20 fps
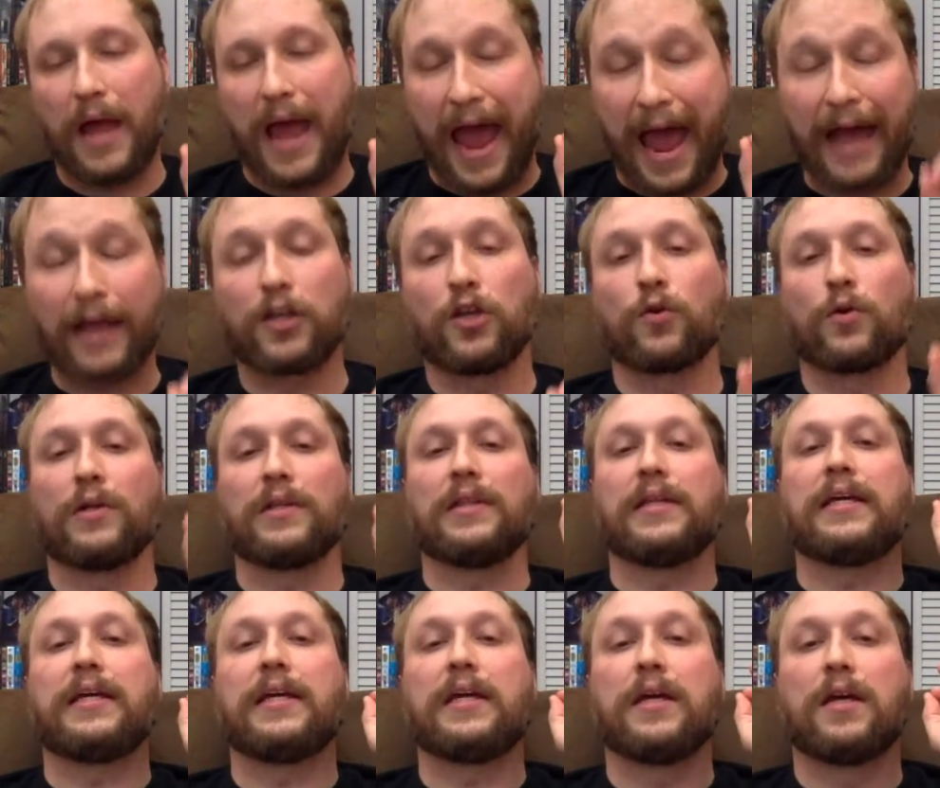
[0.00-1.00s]

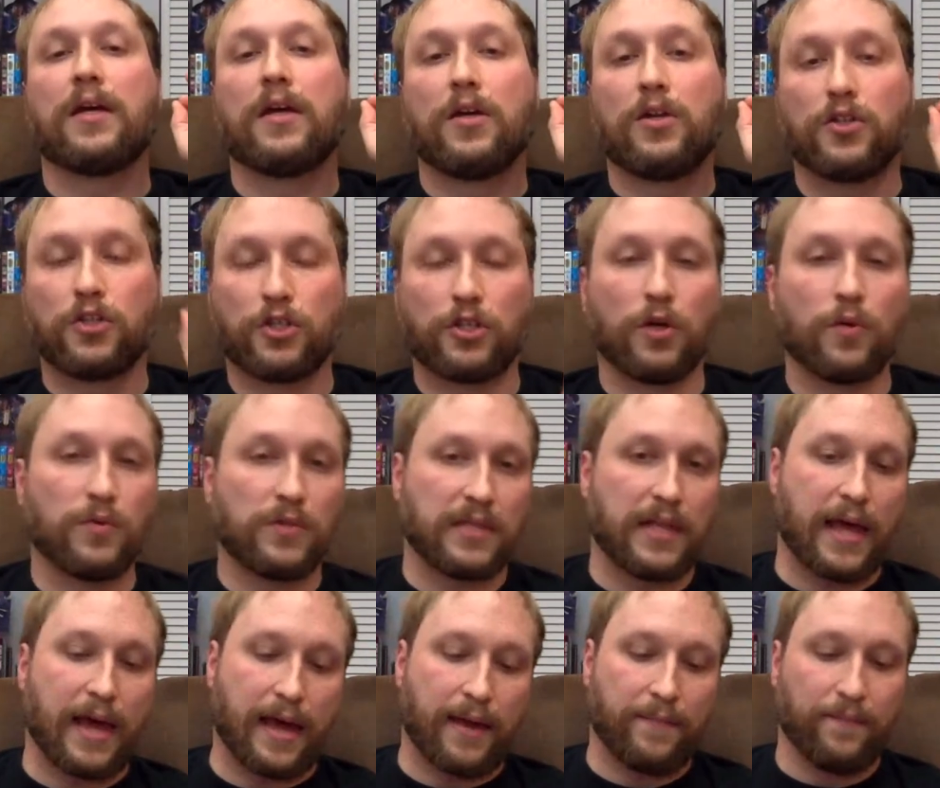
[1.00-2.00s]
accurately shows
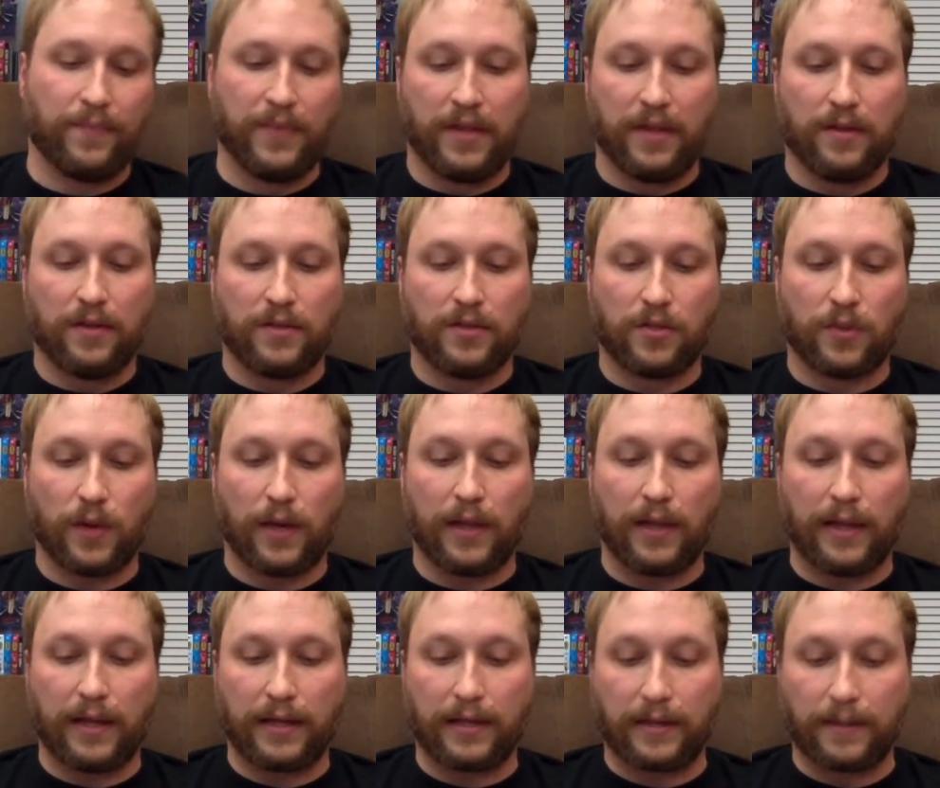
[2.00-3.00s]
that. So I
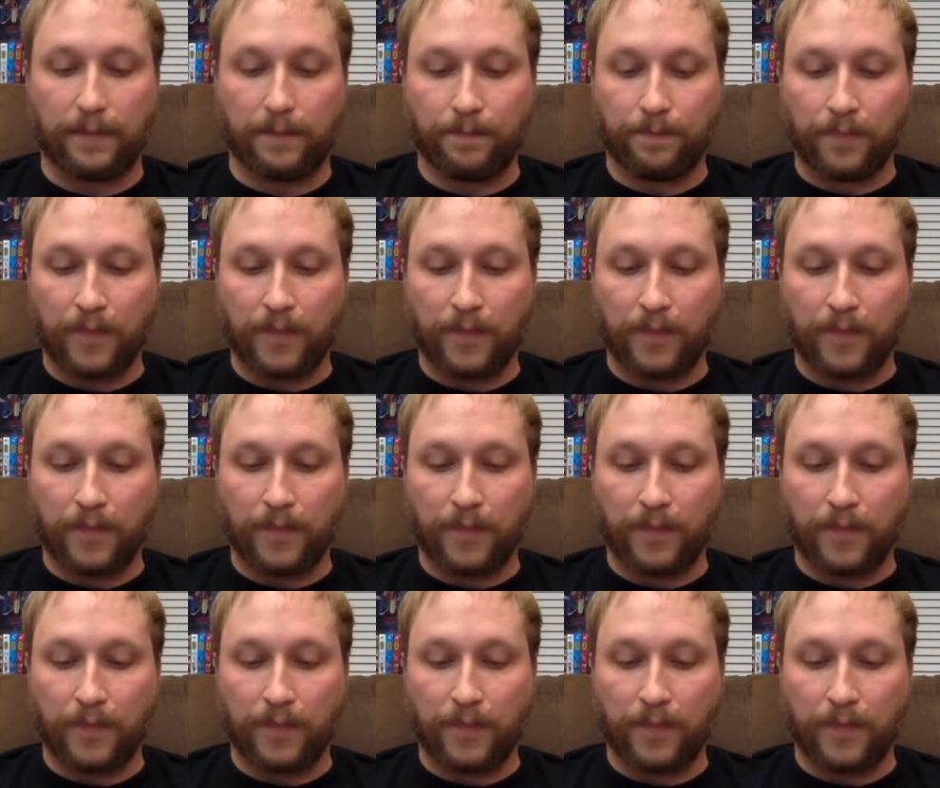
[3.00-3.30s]
liked it.